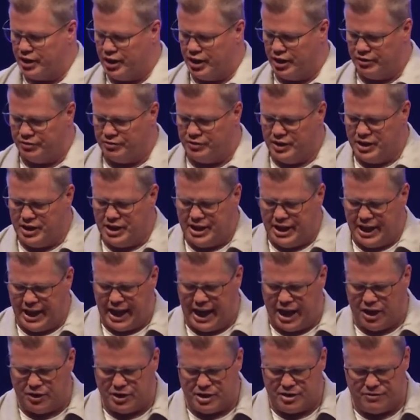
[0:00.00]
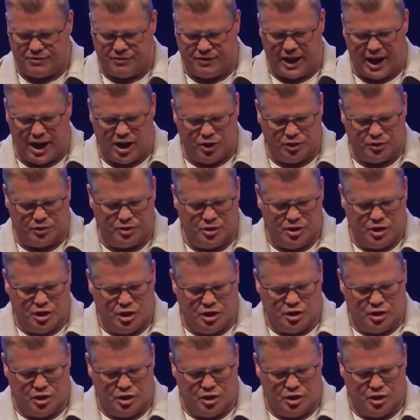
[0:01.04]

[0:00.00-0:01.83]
of how he found